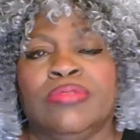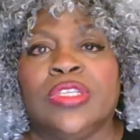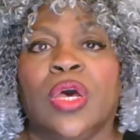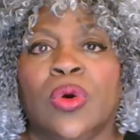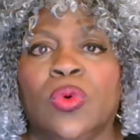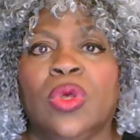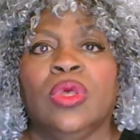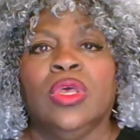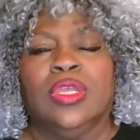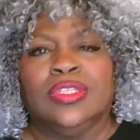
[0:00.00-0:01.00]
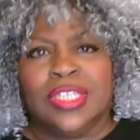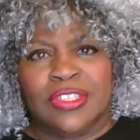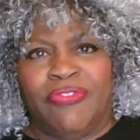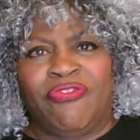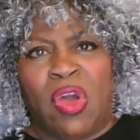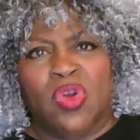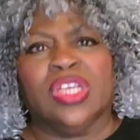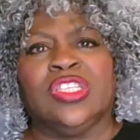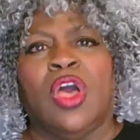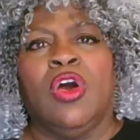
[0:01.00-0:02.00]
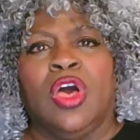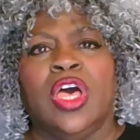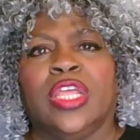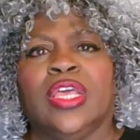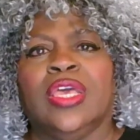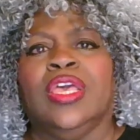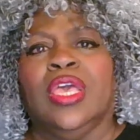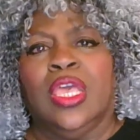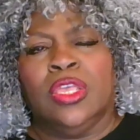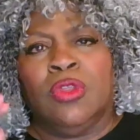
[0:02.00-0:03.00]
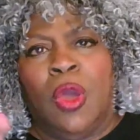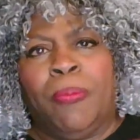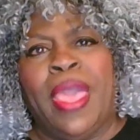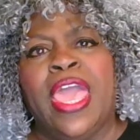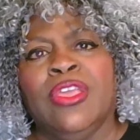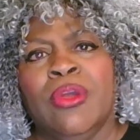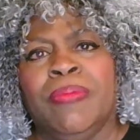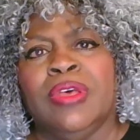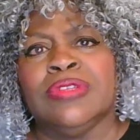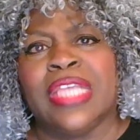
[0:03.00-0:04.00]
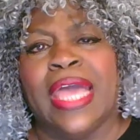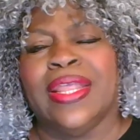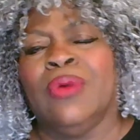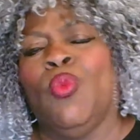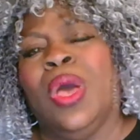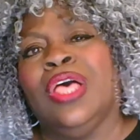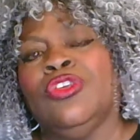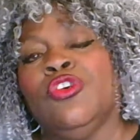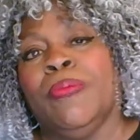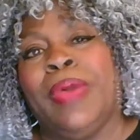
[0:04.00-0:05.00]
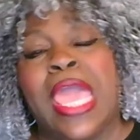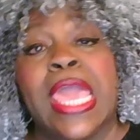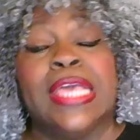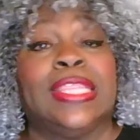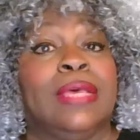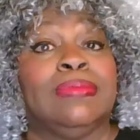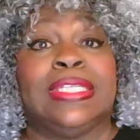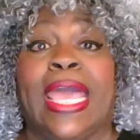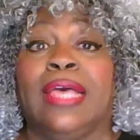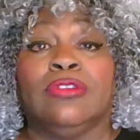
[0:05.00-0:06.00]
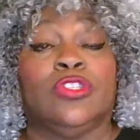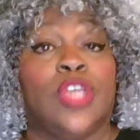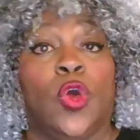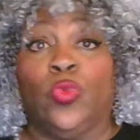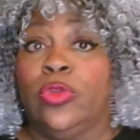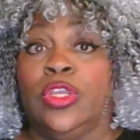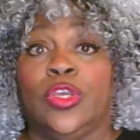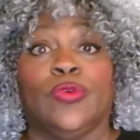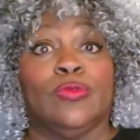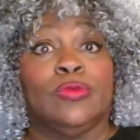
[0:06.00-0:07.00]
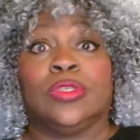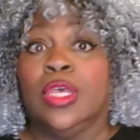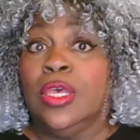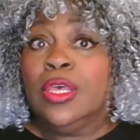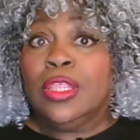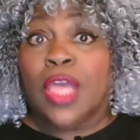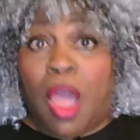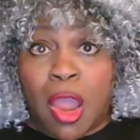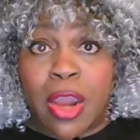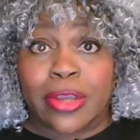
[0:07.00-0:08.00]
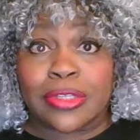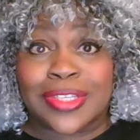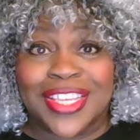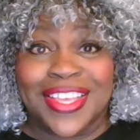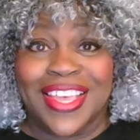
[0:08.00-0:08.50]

So just focus on, paying your bills down. And while you're paying them down, don't use the cards.